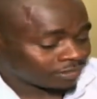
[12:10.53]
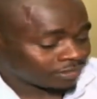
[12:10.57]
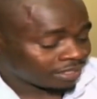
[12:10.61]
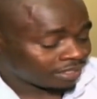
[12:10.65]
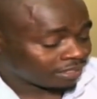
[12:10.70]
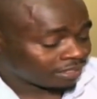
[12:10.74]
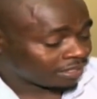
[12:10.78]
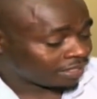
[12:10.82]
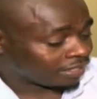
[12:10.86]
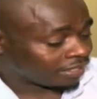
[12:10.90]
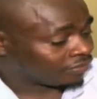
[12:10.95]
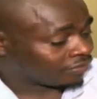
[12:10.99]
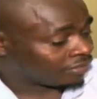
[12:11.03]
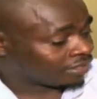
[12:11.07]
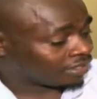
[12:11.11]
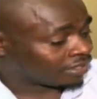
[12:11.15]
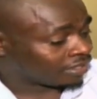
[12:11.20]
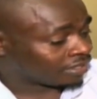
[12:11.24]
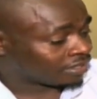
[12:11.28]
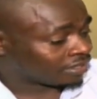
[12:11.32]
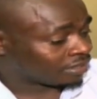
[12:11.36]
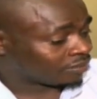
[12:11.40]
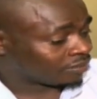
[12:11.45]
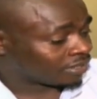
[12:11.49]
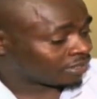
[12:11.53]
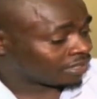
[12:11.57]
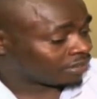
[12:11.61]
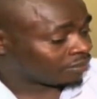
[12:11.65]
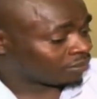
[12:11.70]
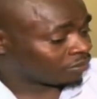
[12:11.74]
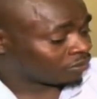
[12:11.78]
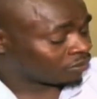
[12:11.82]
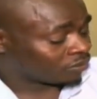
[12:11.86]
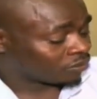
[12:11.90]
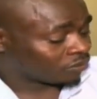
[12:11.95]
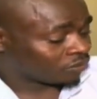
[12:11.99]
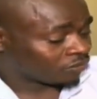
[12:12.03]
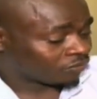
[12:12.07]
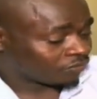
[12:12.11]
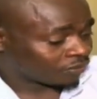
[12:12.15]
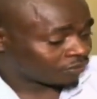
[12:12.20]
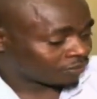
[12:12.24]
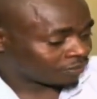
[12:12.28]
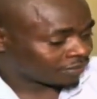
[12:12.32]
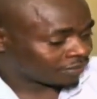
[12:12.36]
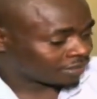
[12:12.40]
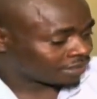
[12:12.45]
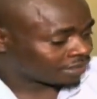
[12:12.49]
and everything she's been able to do
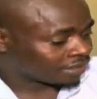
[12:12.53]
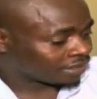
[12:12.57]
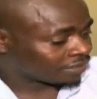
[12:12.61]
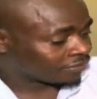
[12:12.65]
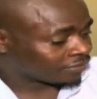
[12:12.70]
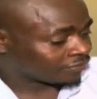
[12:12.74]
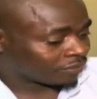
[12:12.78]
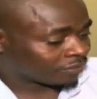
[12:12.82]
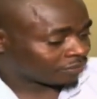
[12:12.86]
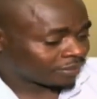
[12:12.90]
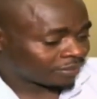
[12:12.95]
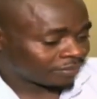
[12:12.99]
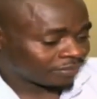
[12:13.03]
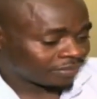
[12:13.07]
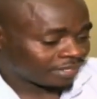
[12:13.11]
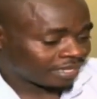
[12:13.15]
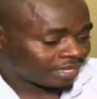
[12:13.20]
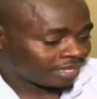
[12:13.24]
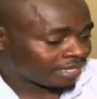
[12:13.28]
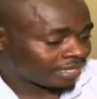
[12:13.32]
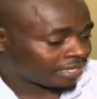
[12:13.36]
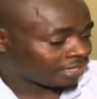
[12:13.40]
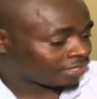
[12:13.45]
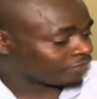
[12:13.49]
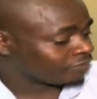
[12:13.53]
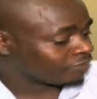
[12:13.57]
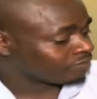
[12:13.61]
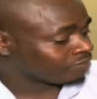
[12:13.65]
for me, for my brother.